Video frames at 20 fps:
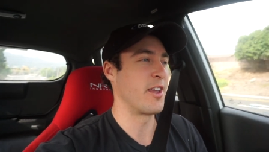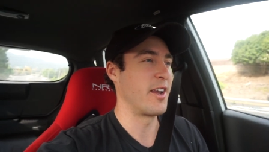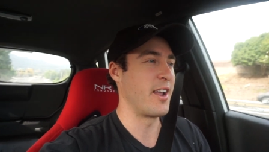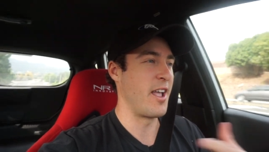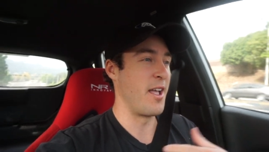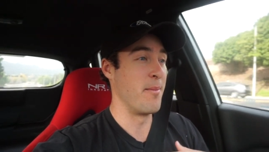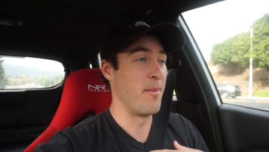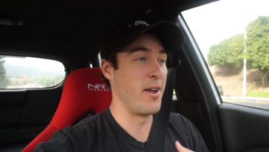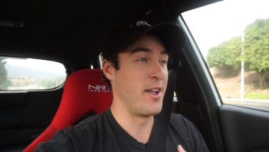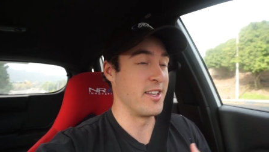Like,
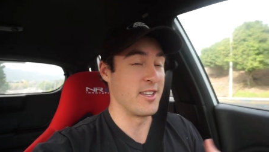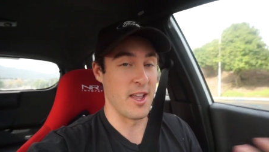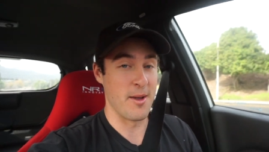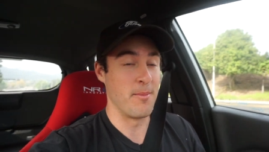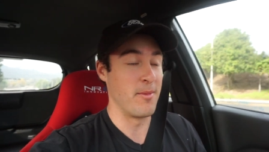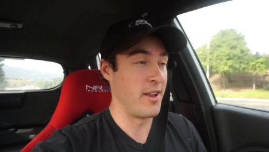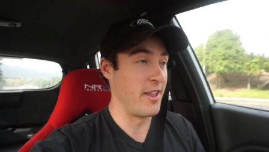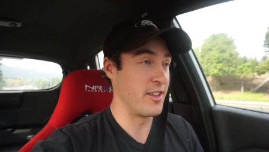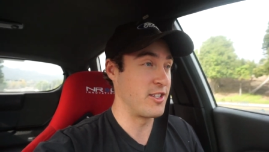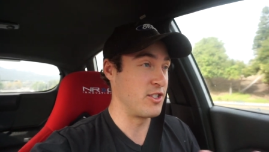am,
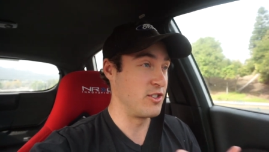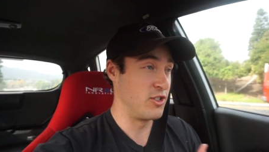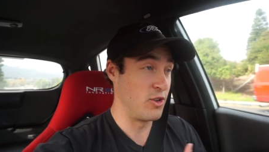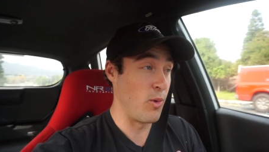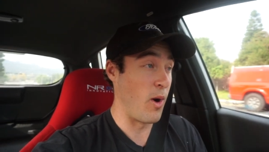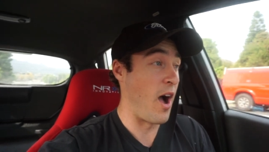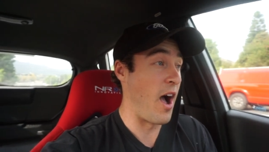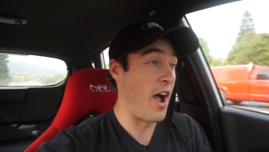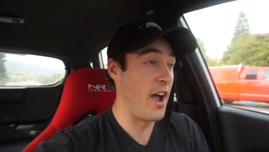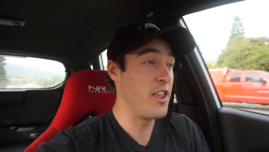am,
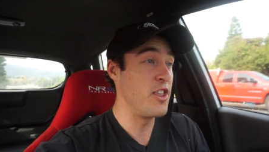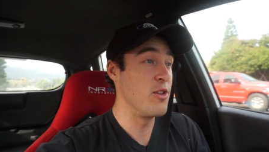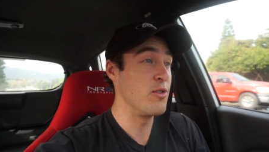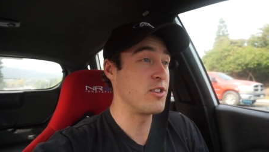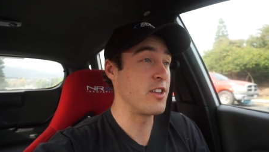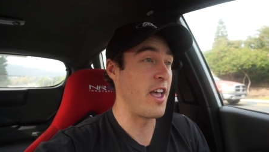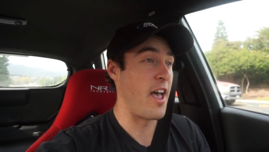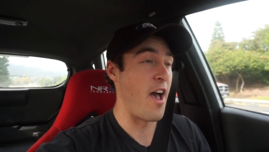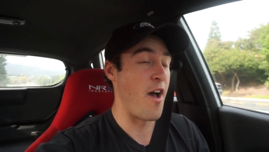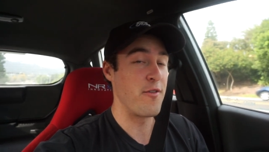do I
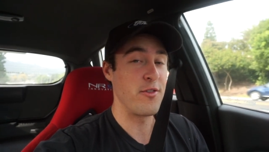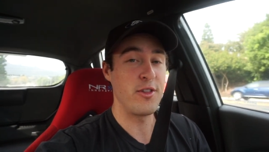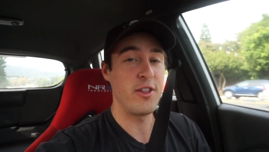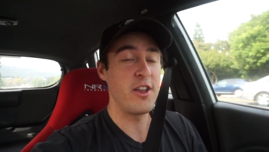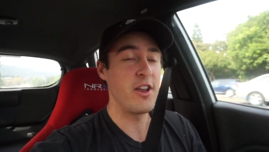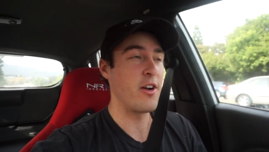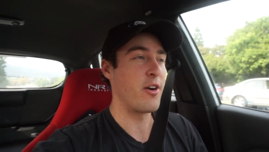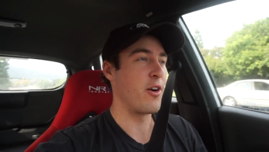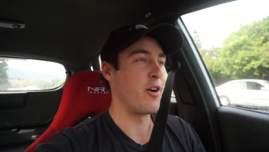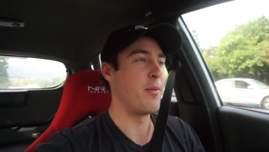use it
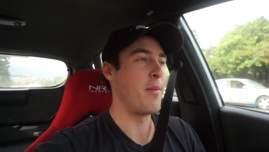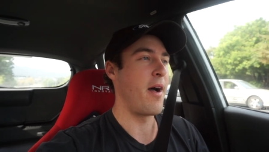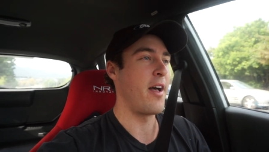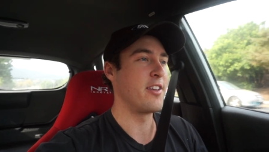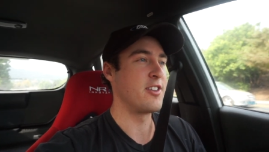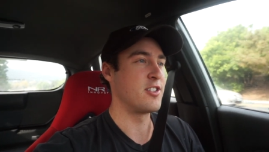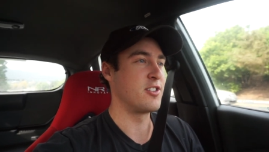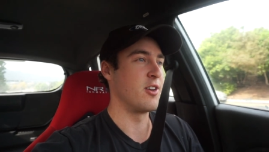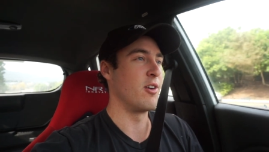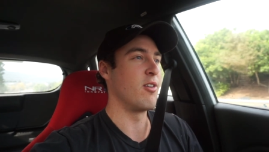heavily or am
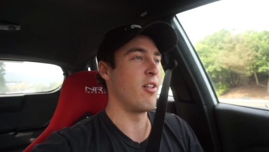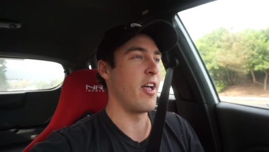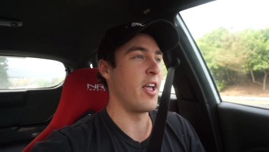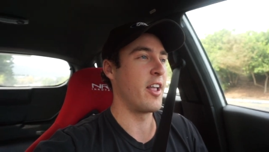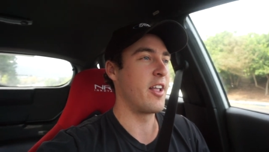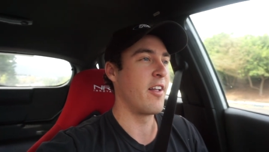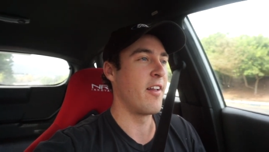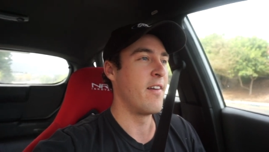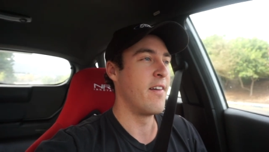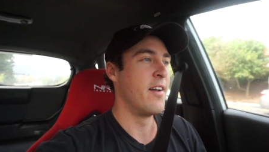I still
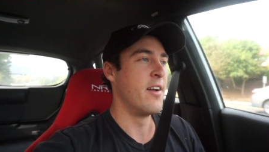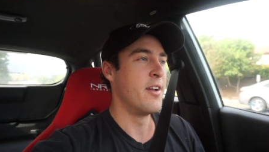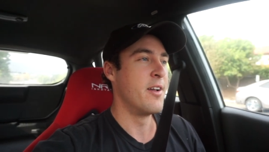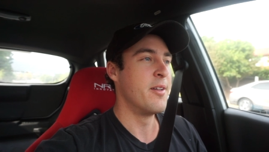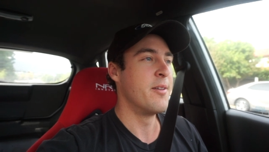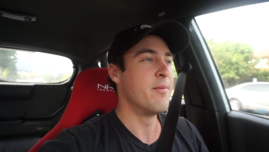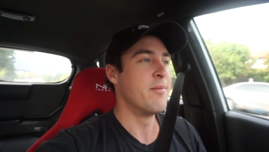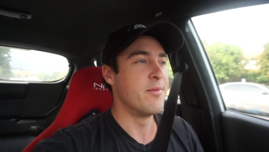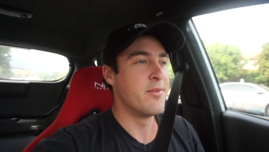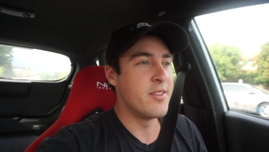like
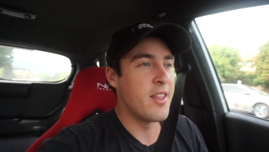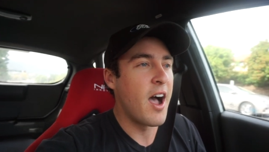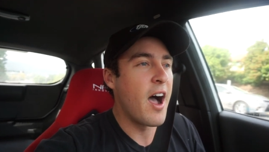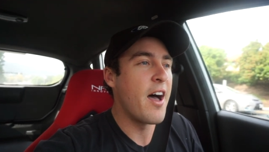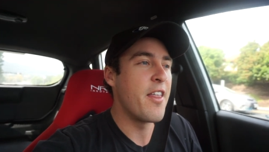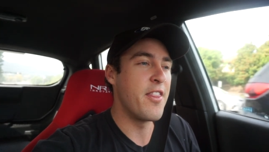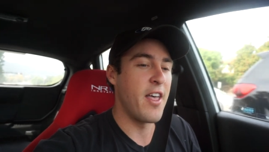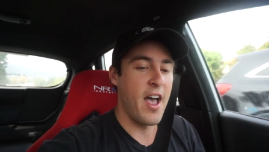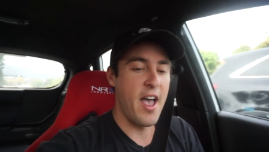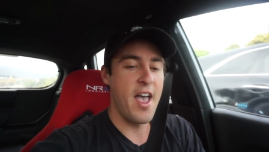
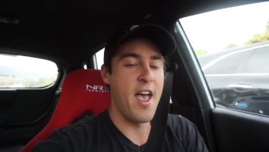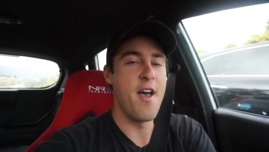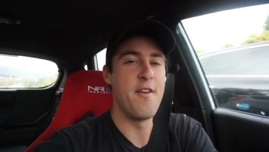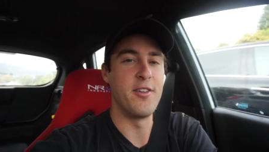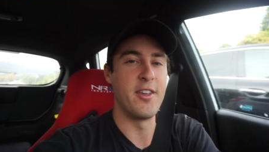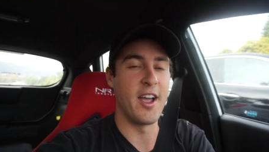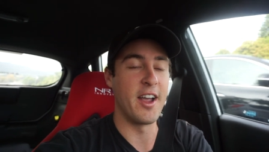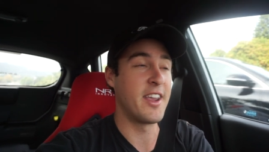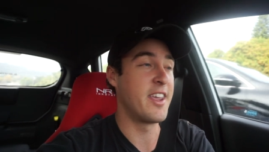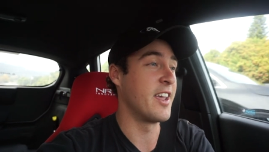not that
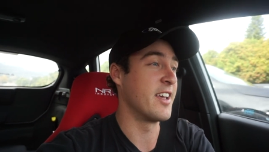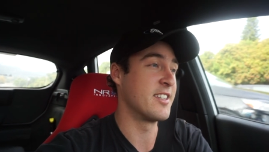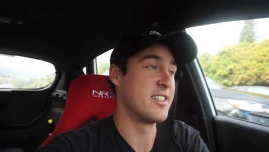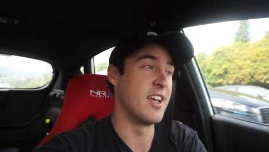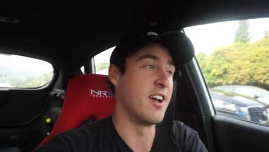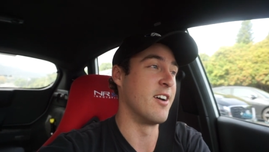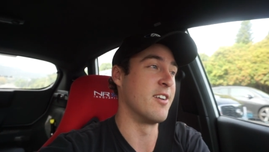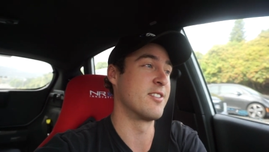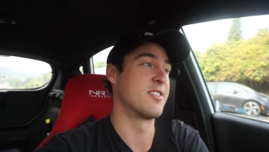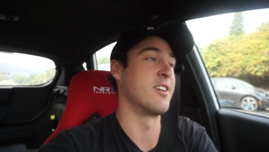heavy? I can't
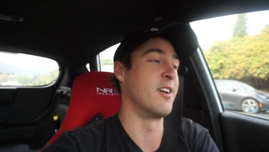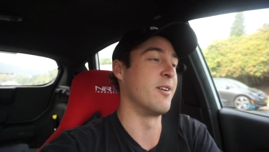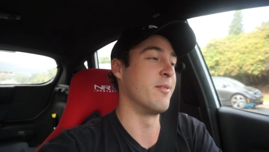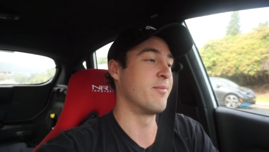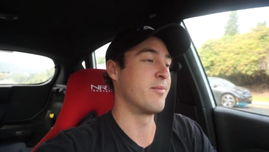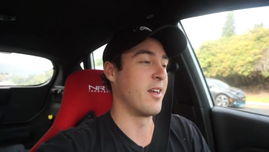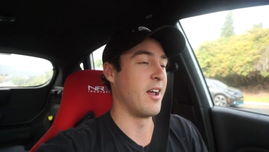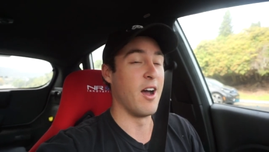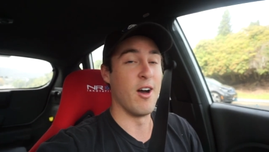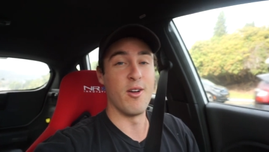tell. So I
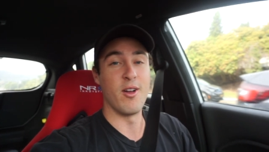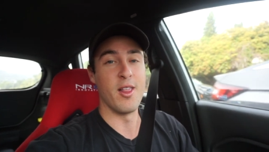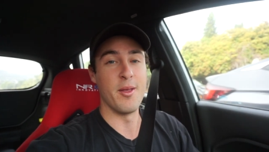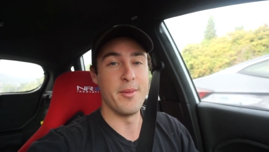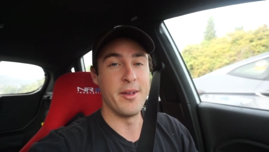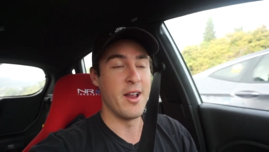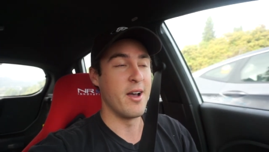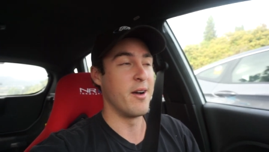don't know. Let me